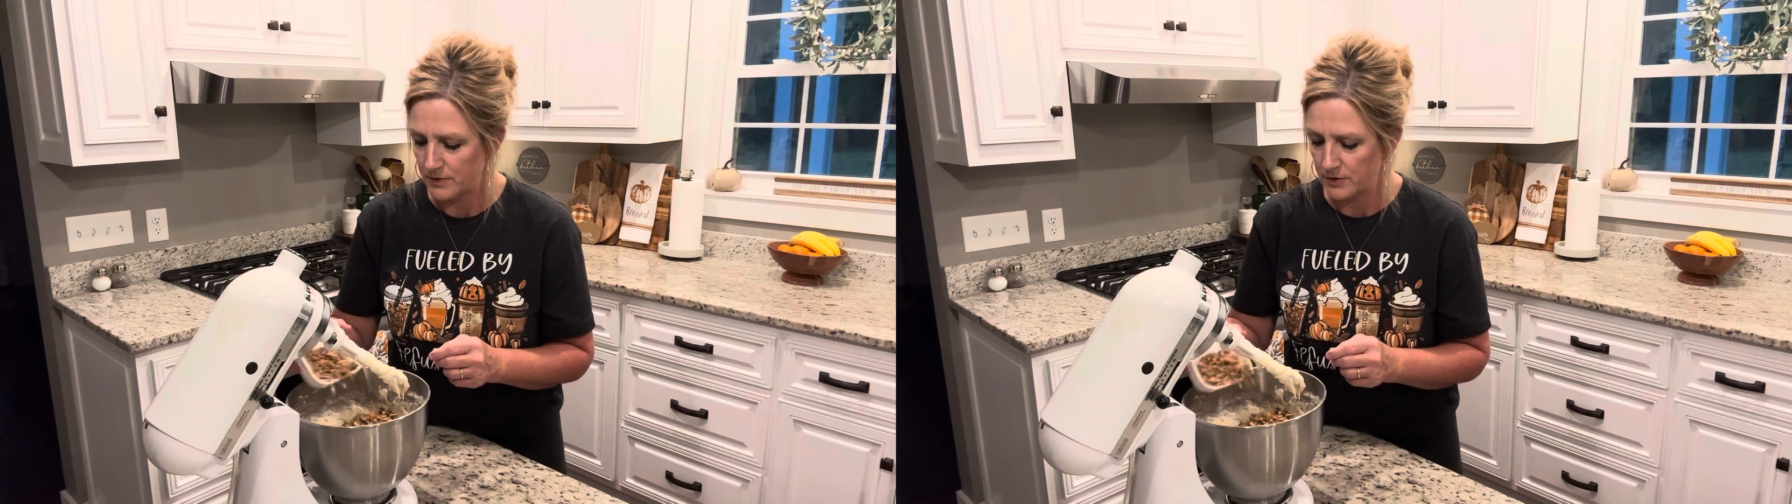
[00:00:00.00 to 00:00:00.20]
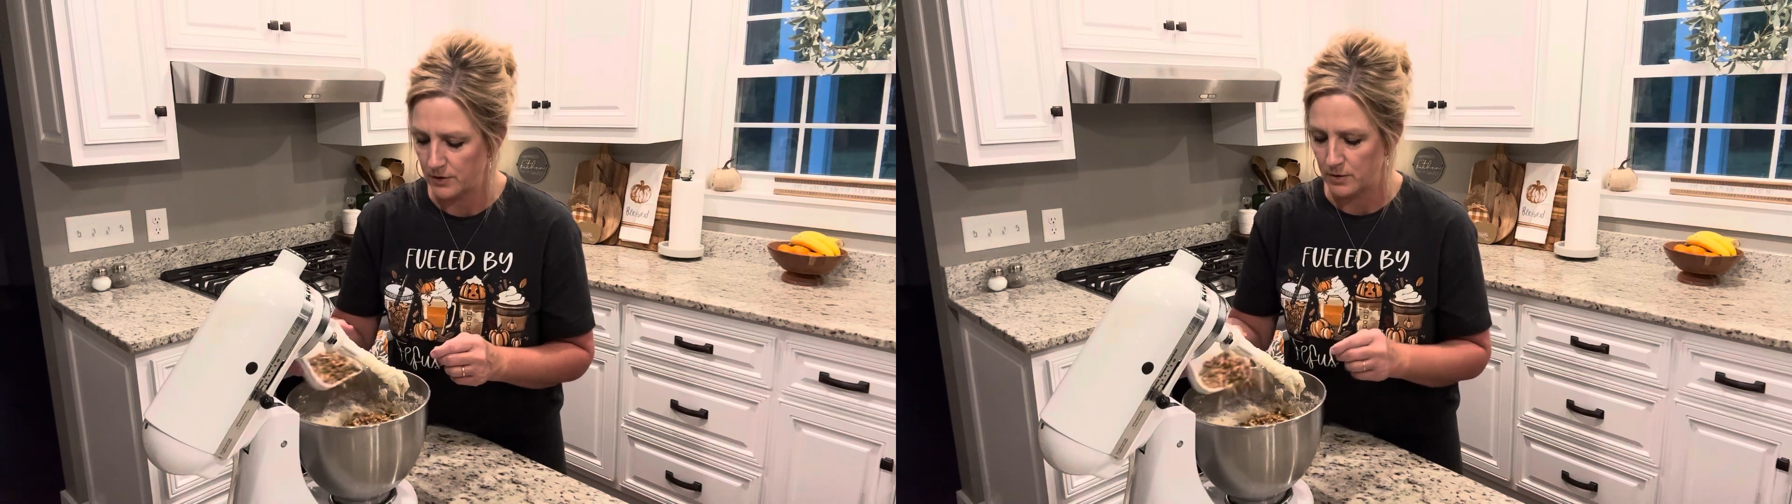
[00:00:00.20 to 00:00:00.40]

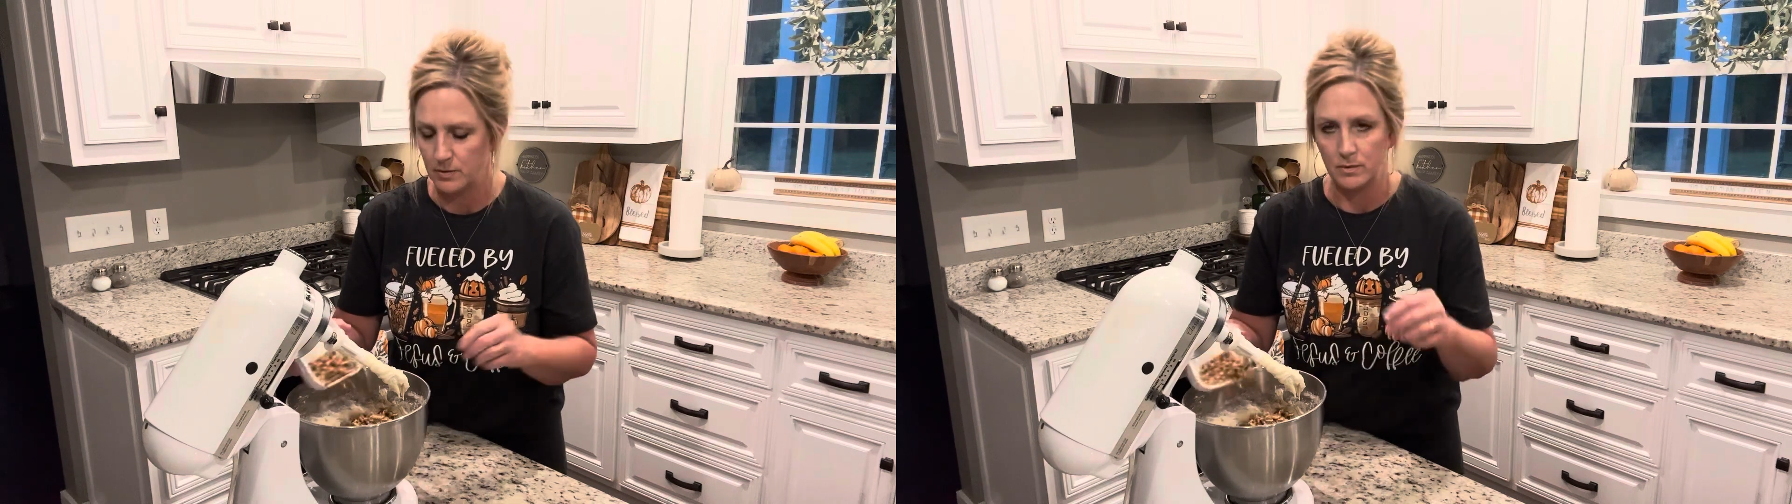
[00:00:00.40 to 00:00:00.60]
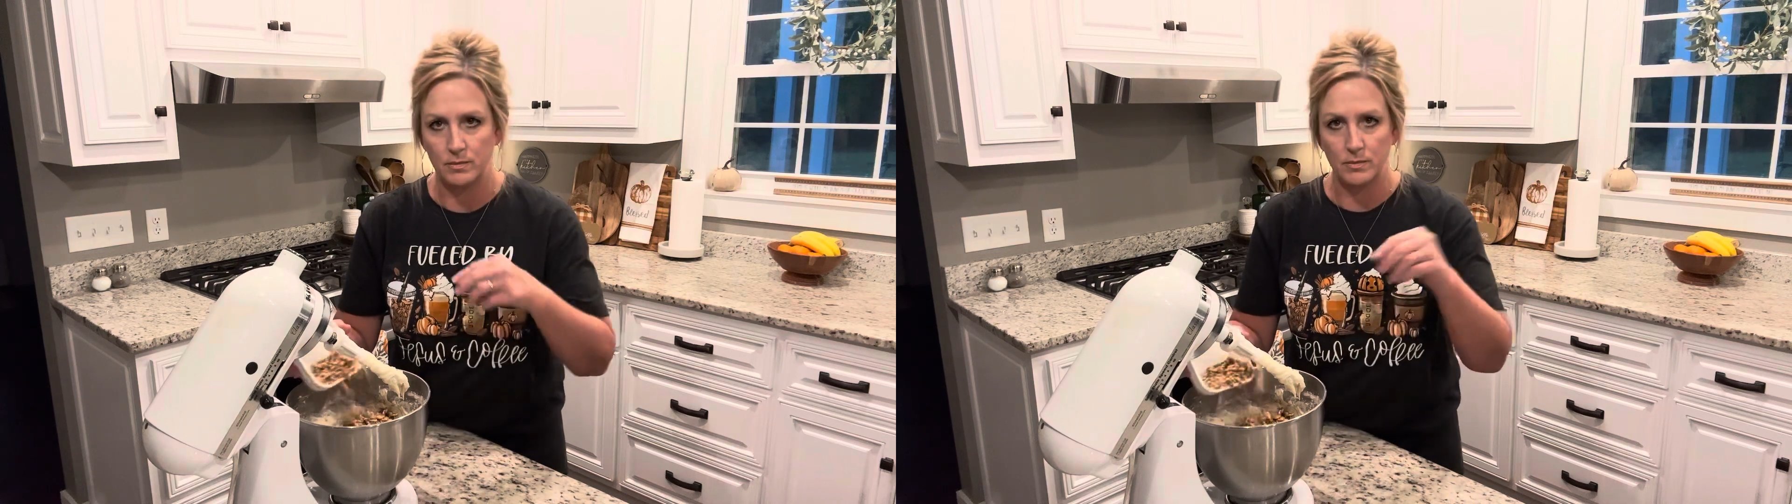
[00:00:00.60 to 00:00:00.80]

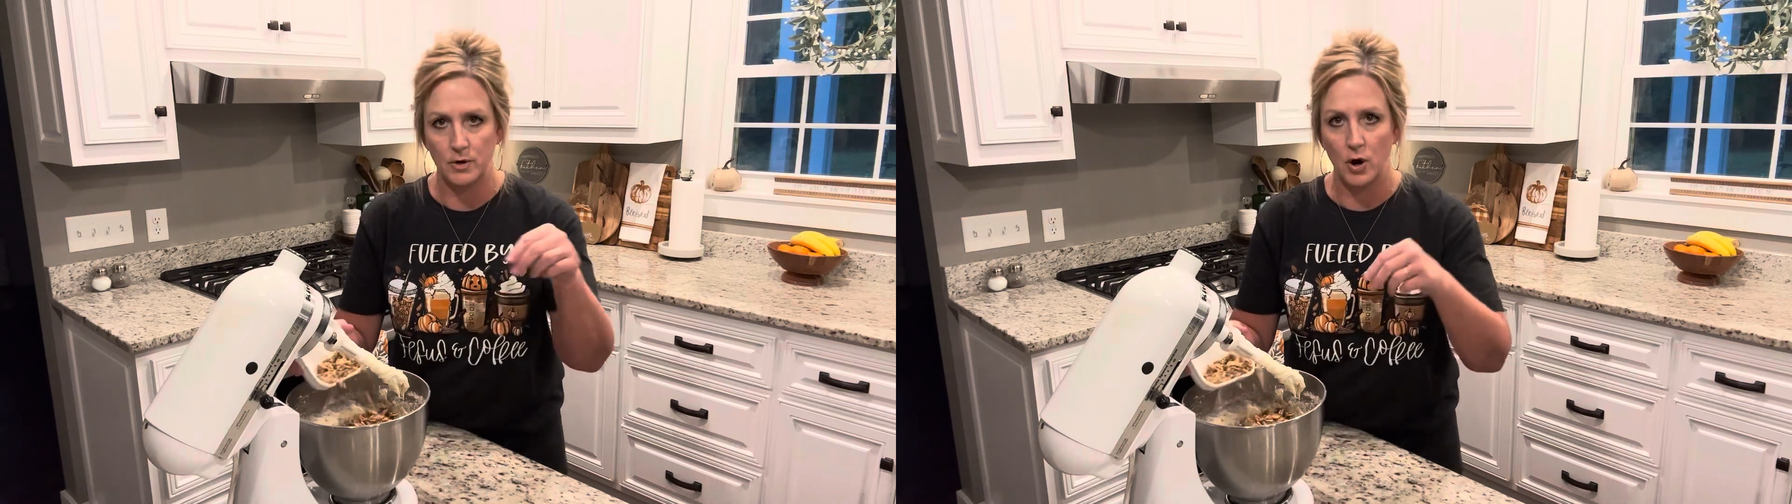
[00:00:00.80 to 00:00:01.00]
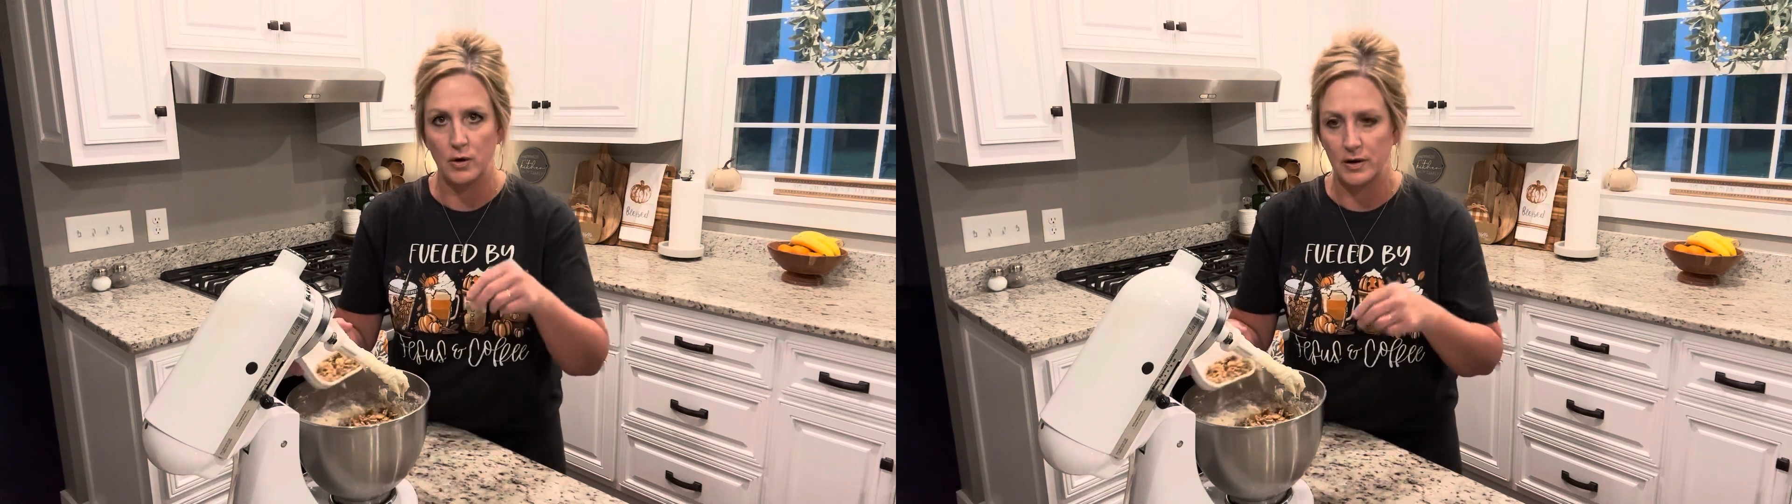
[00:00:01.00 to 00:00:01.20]
to
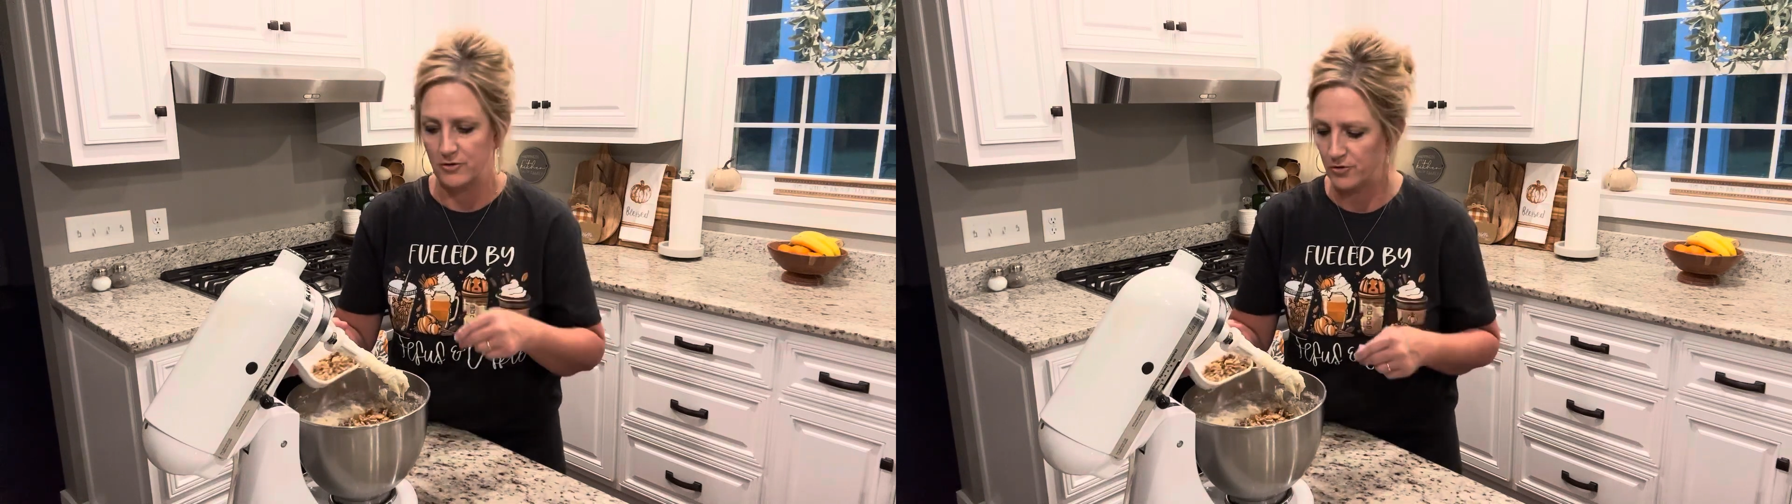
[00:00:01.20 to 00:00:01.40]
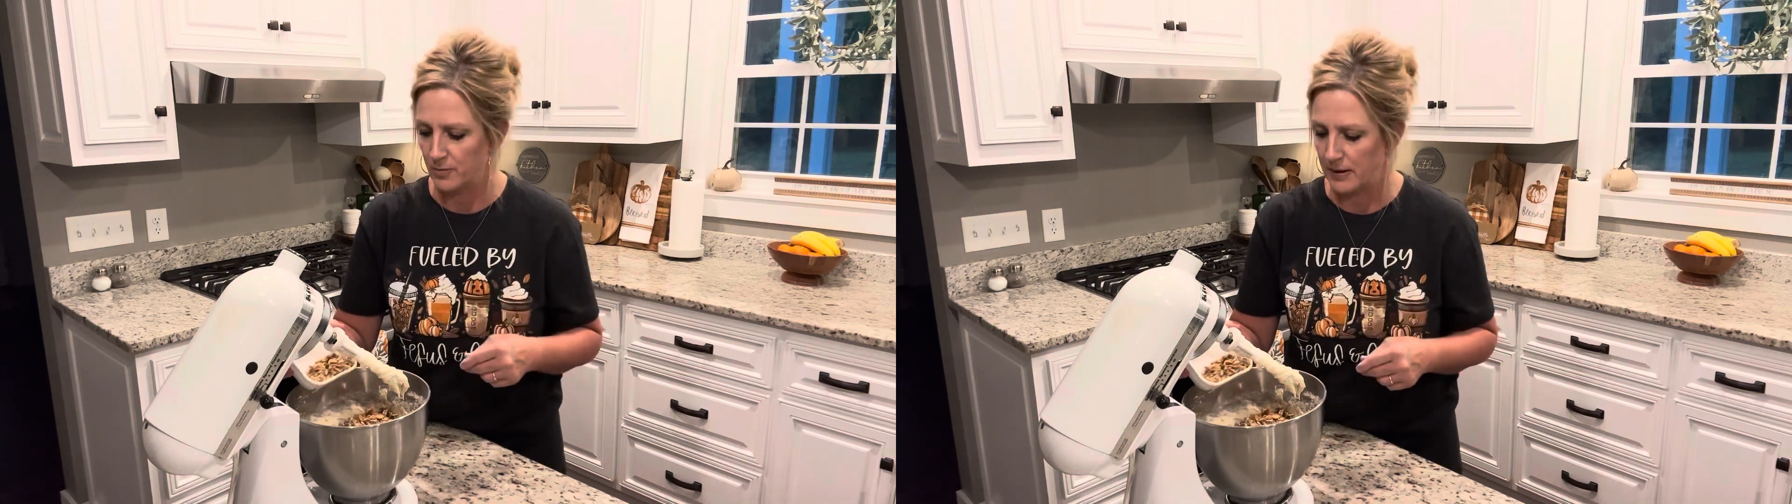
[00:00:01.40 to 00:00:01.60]

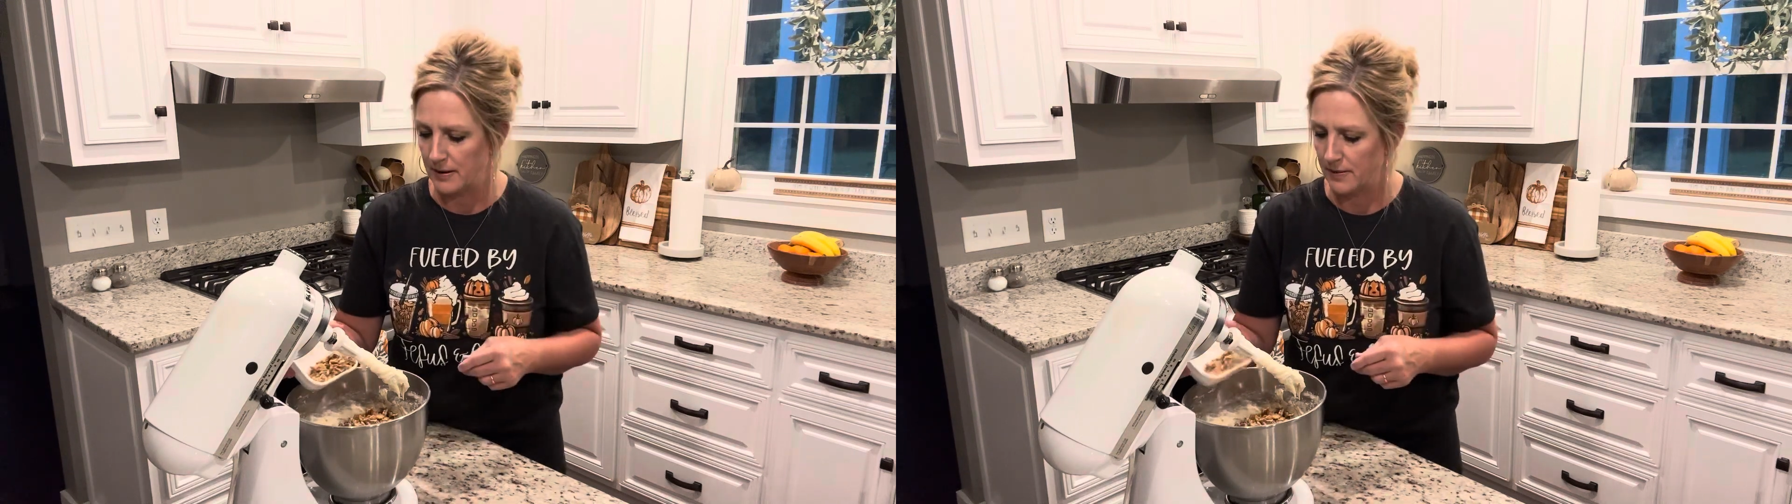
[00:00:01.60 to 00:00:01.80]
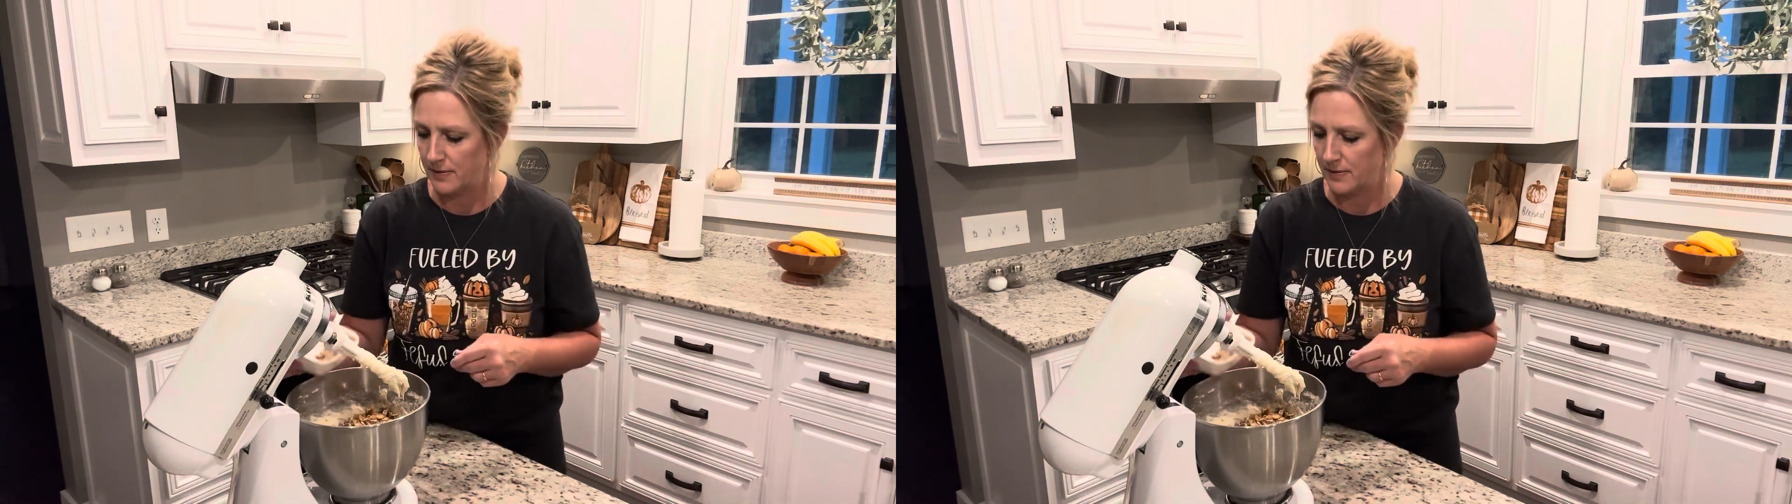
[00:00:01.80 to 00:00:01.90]
garnish with.